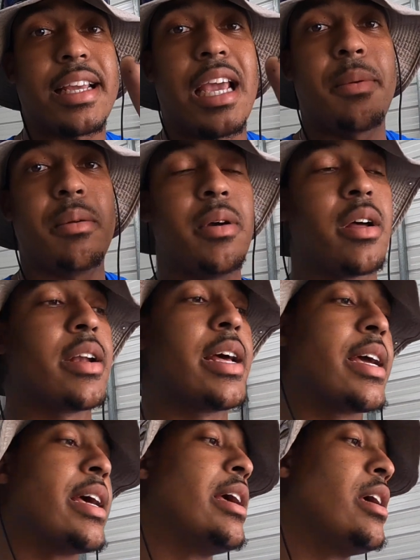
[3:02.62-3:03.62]
that came in the mail
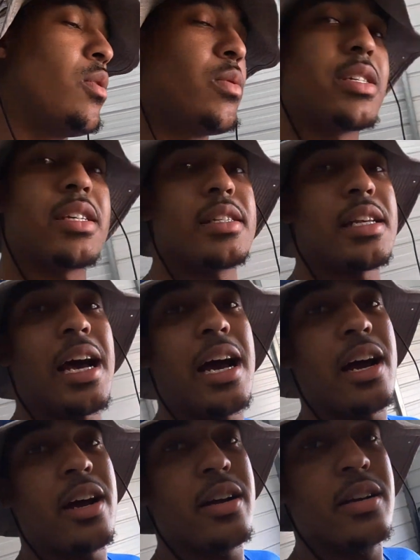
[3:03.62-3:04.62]
today, which is
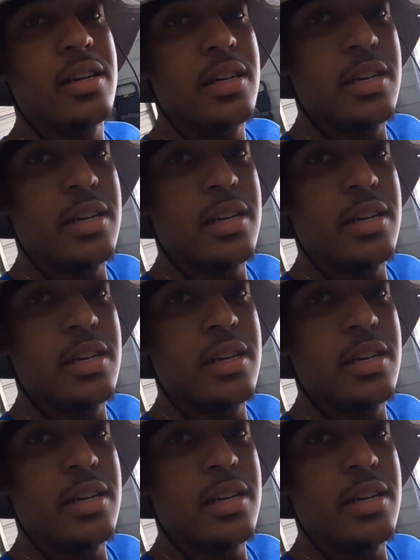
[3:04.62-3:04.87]
our